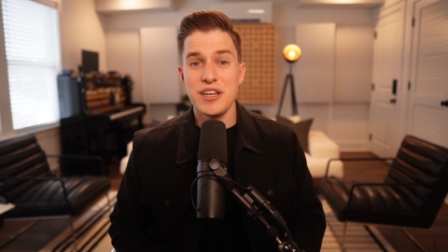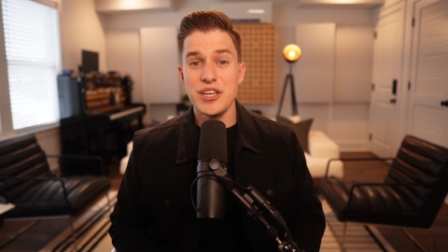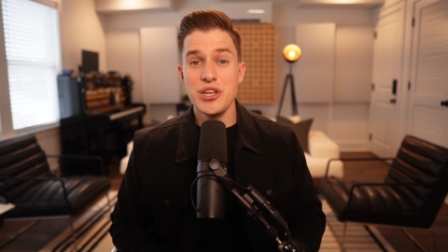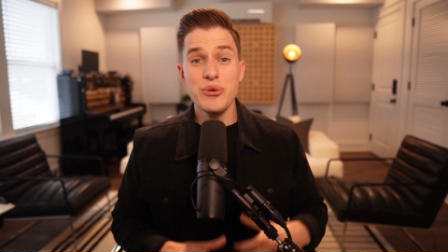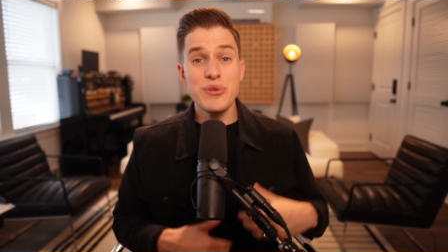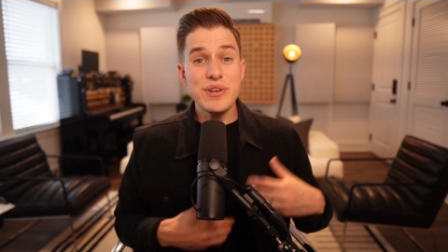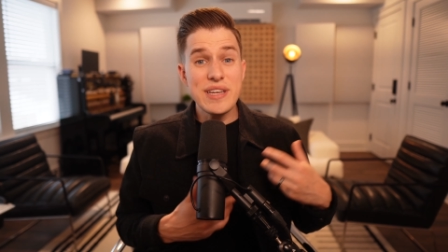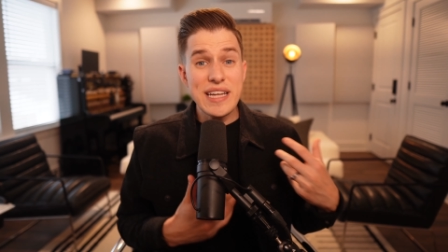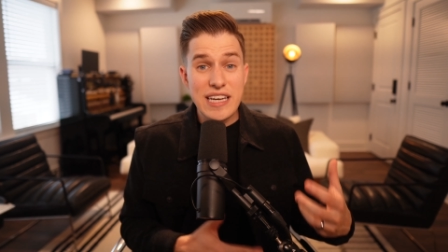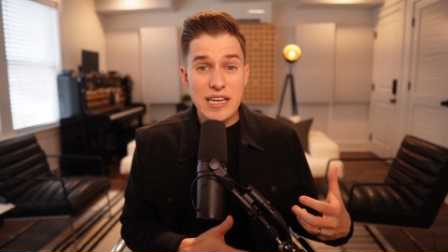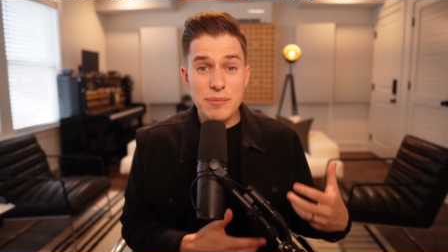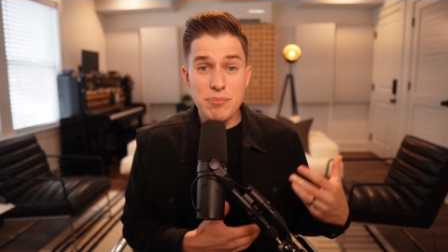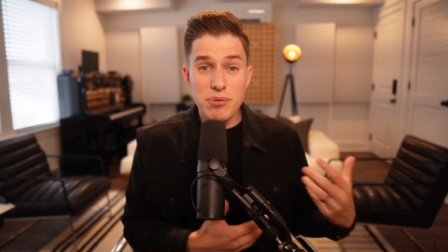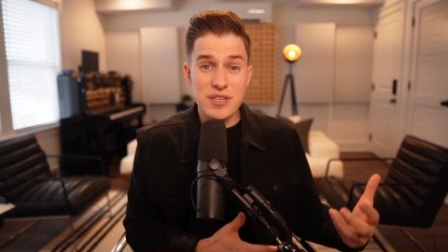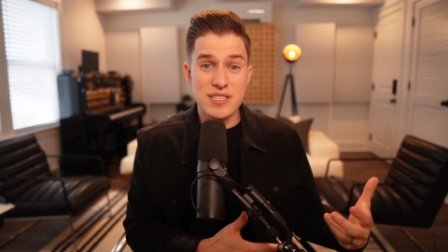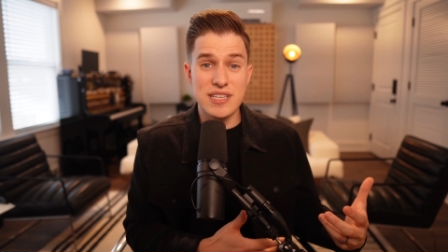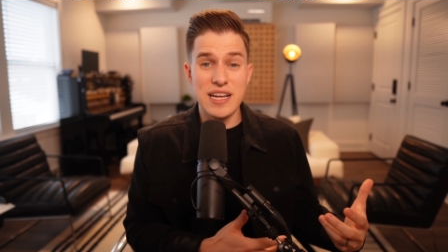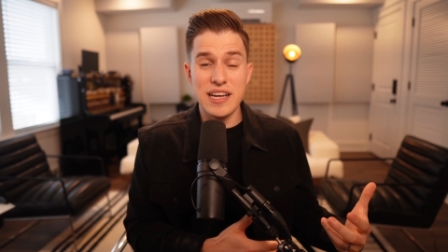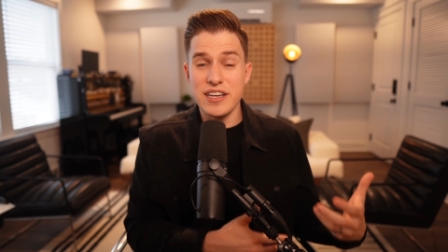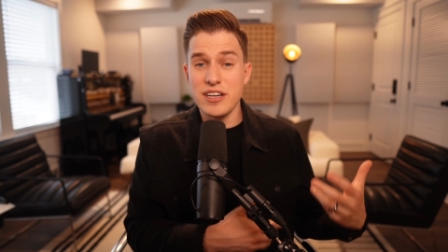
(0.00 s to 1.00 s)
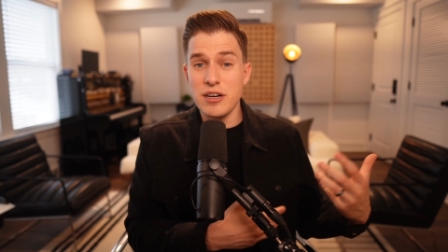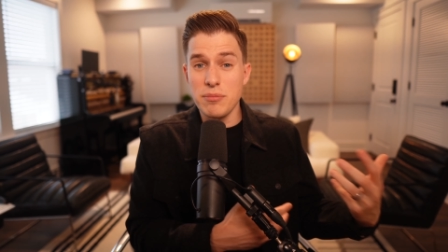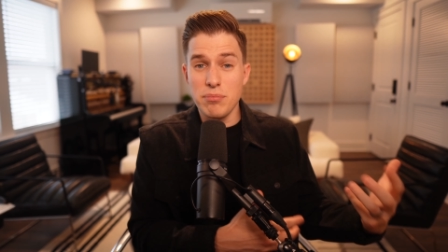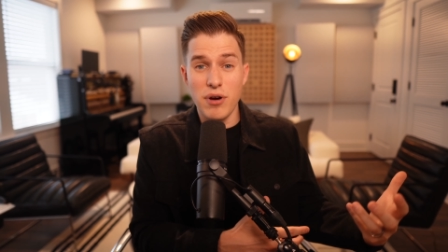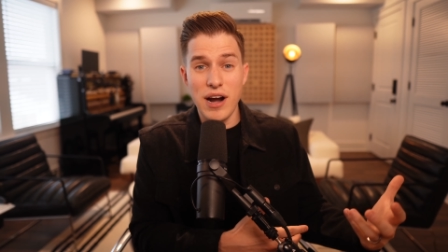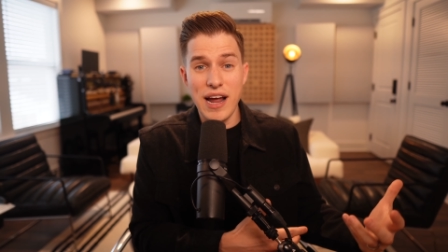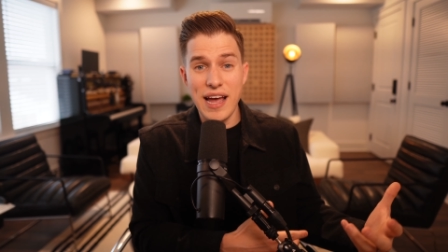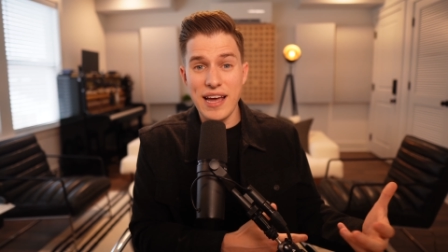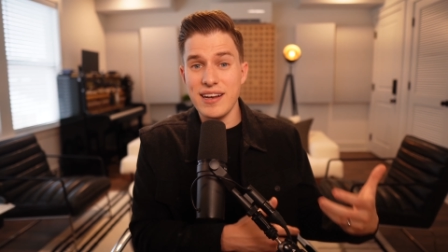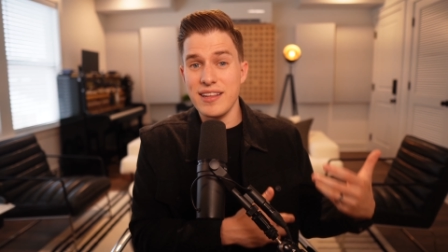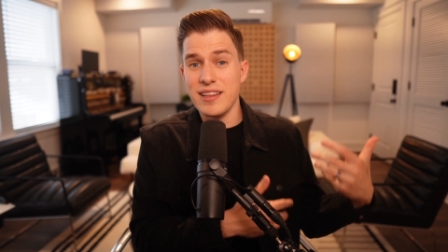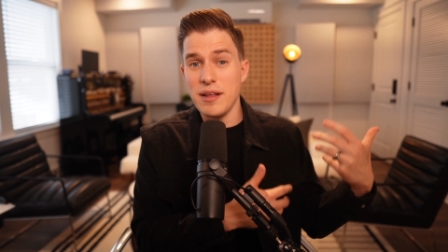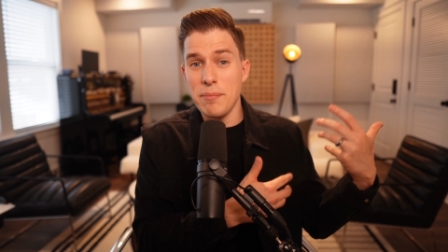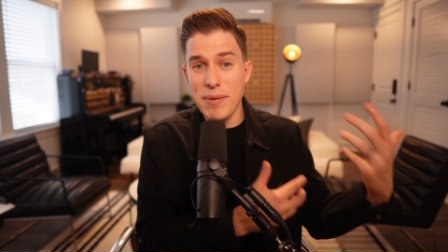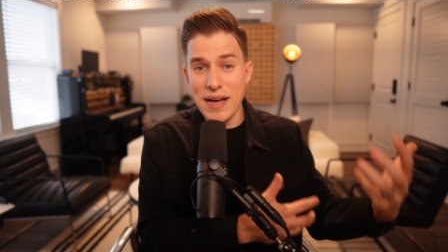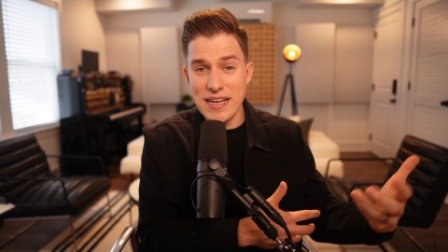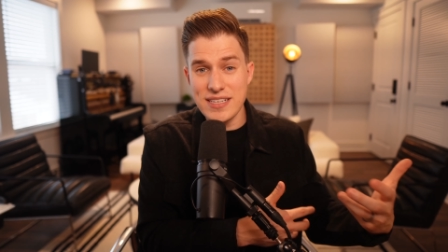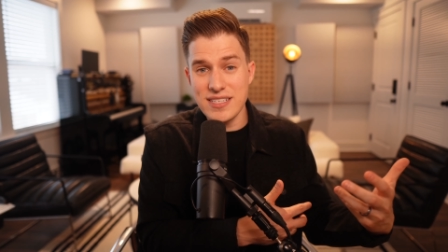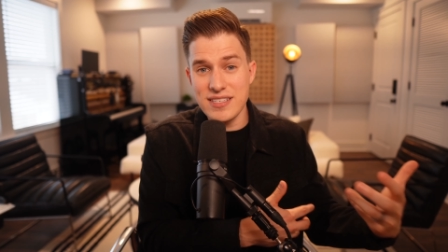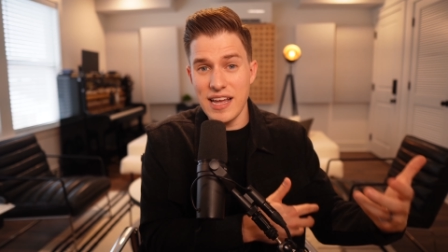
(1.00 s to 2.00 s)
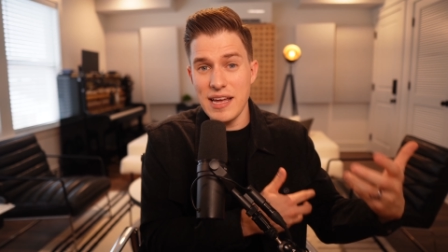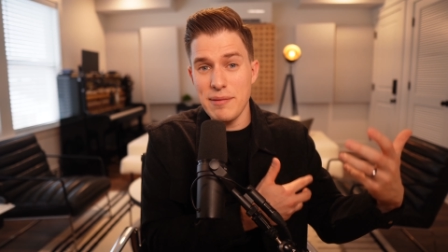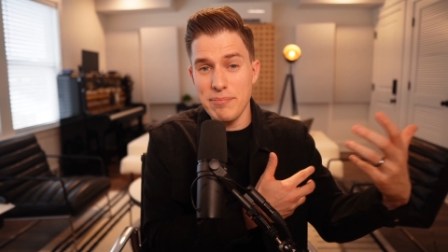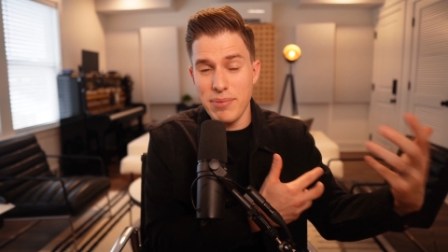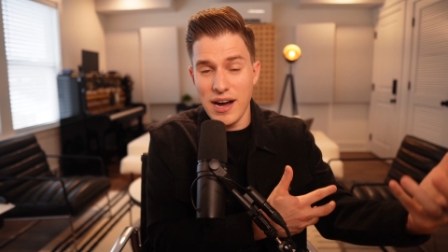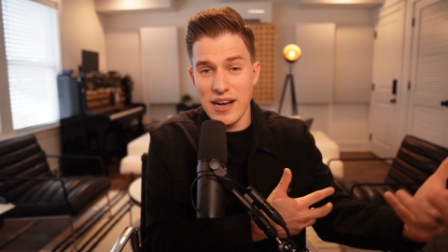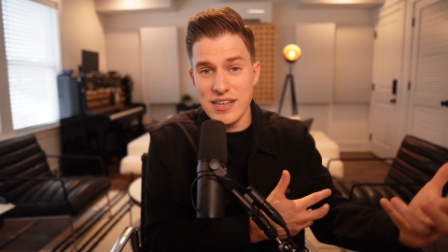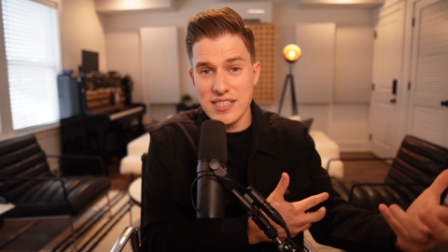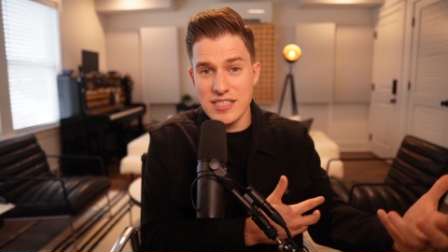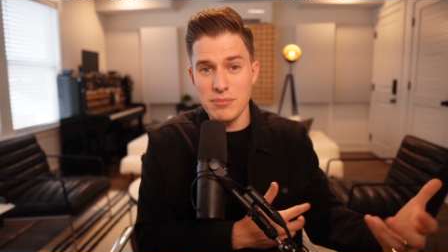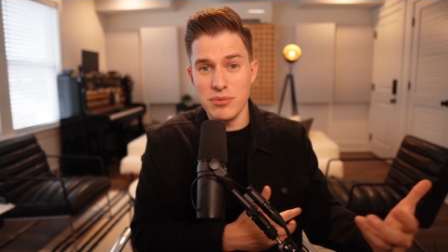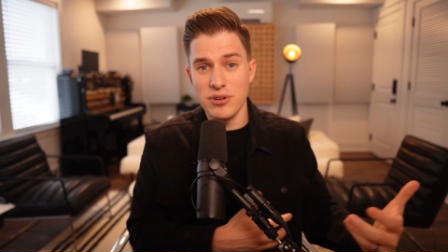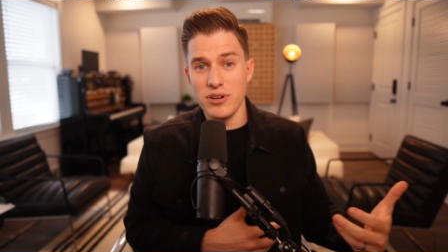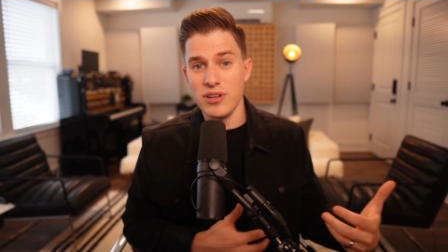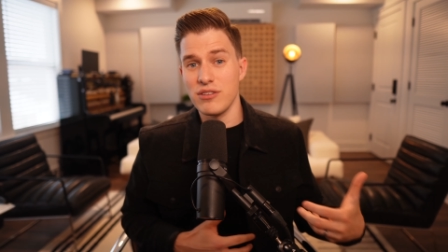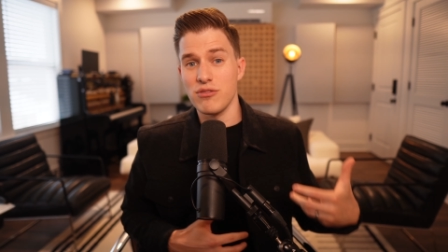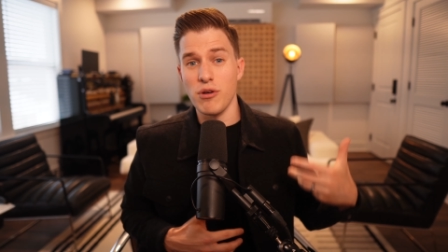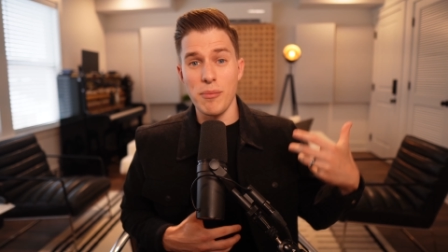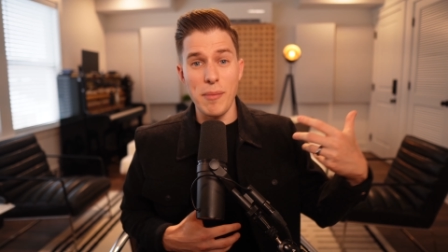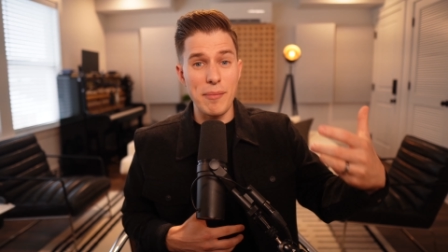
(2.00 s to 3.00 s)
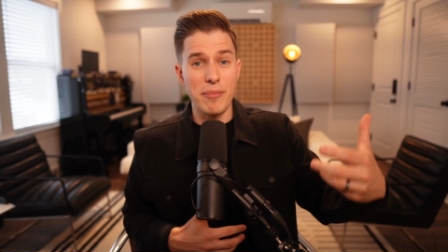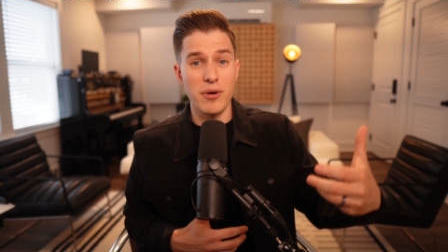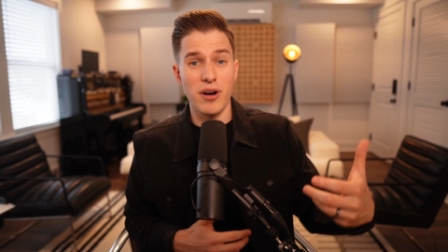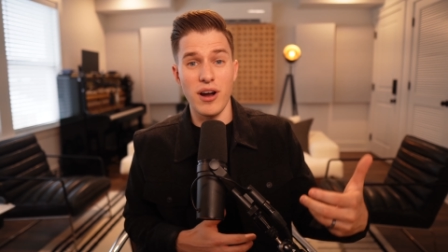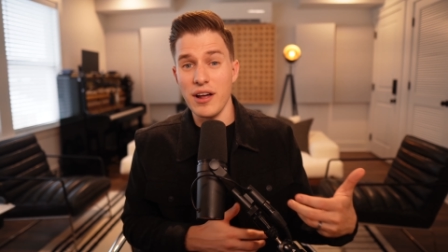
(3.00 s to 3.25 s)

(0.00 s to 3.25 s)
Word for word: You need to present your brand in the best light possible, and remember,